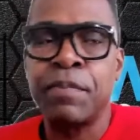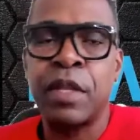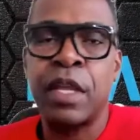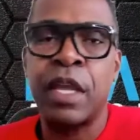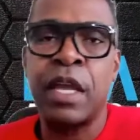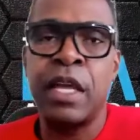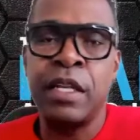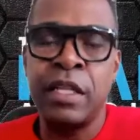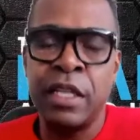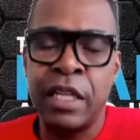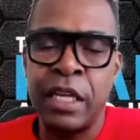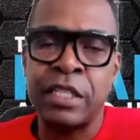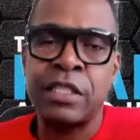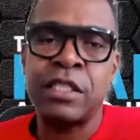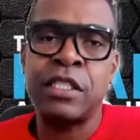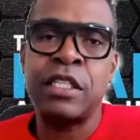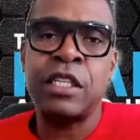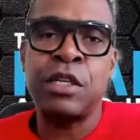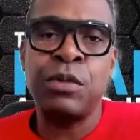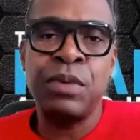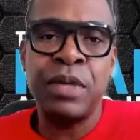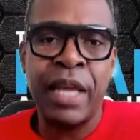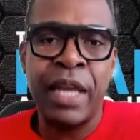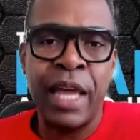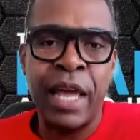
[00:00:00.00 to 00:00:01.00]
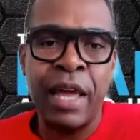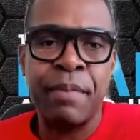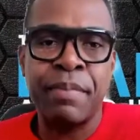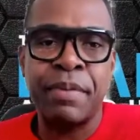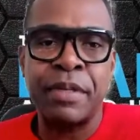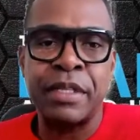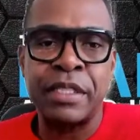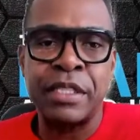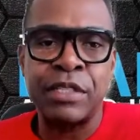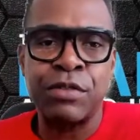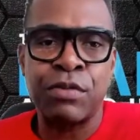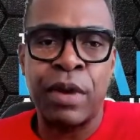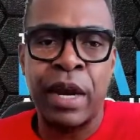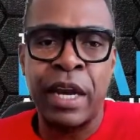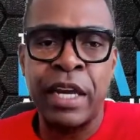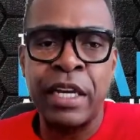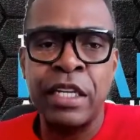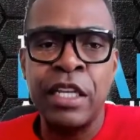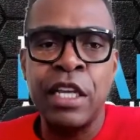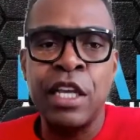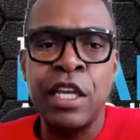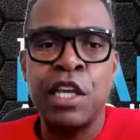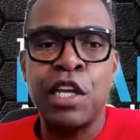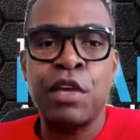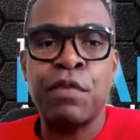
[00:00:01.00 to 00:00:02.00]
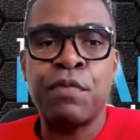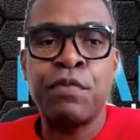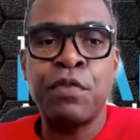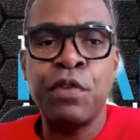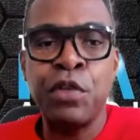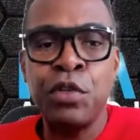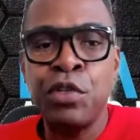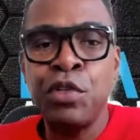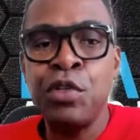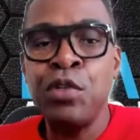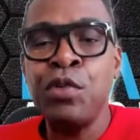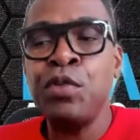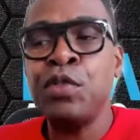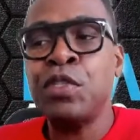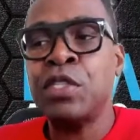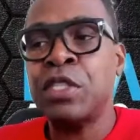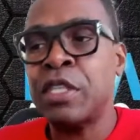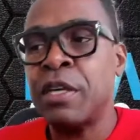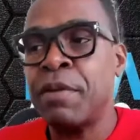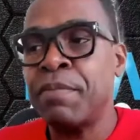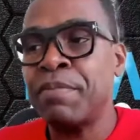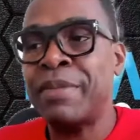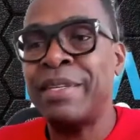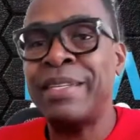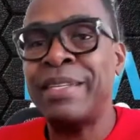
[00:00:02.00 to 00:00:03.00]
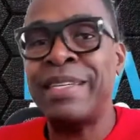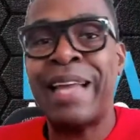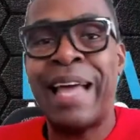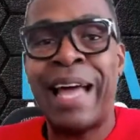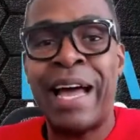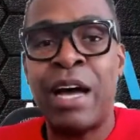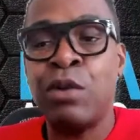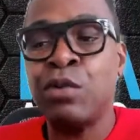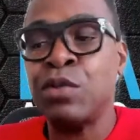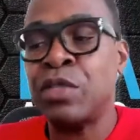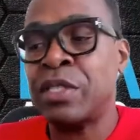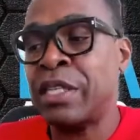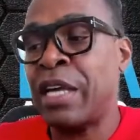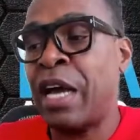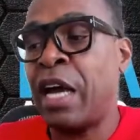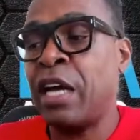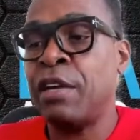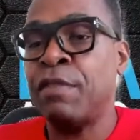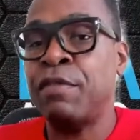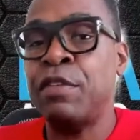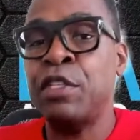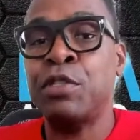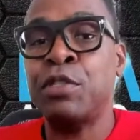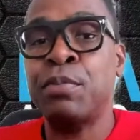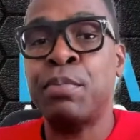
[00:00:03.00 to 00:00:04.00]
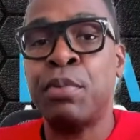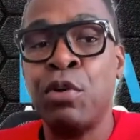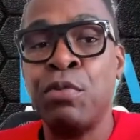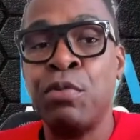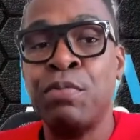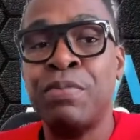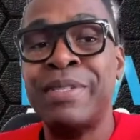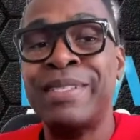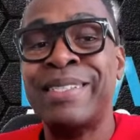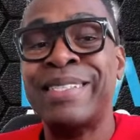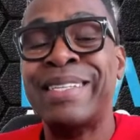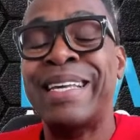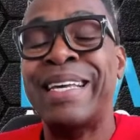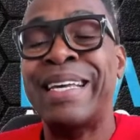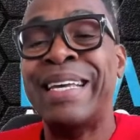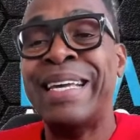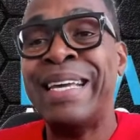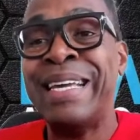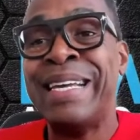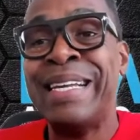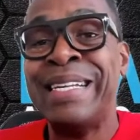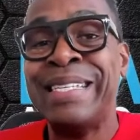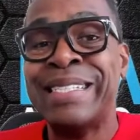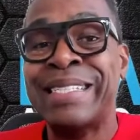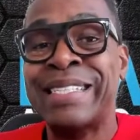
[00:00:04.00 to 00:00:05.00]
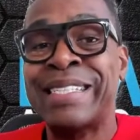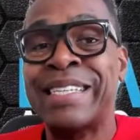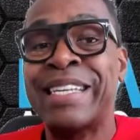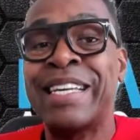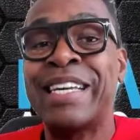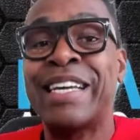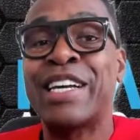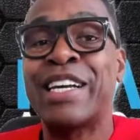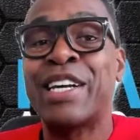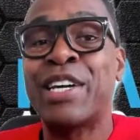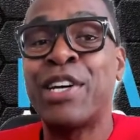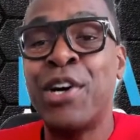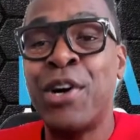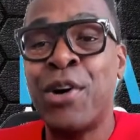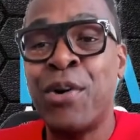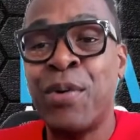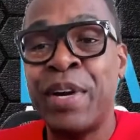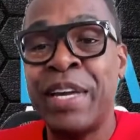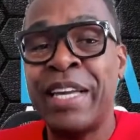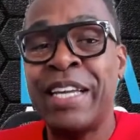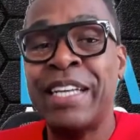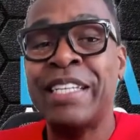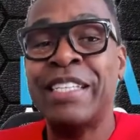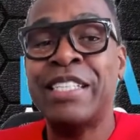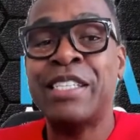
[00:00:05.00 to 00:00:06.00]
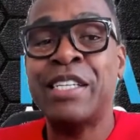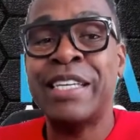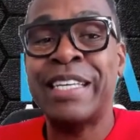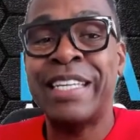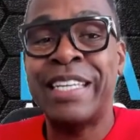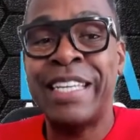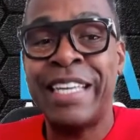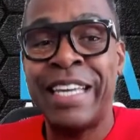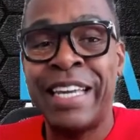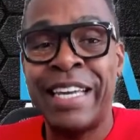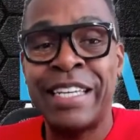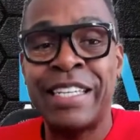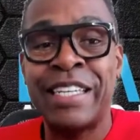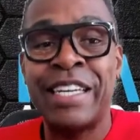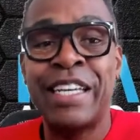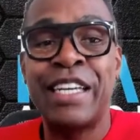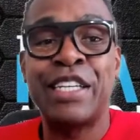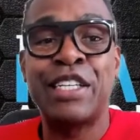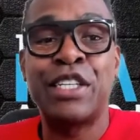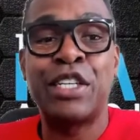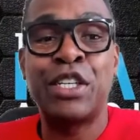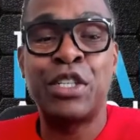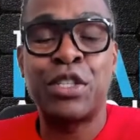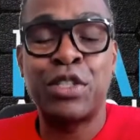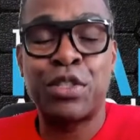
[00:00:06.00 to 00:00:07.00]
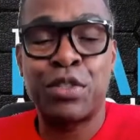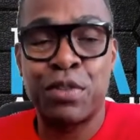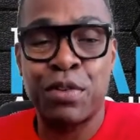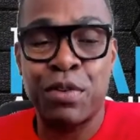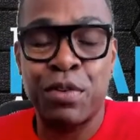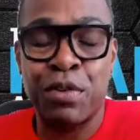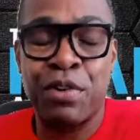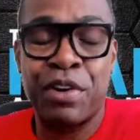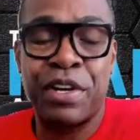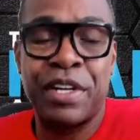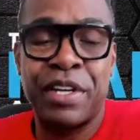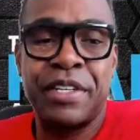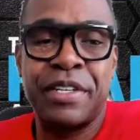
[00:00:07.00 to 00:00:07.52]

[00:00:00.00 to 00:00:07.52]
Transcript: And let's see what happens, right? If you use something outside of its purpose, it's going to get destroyed.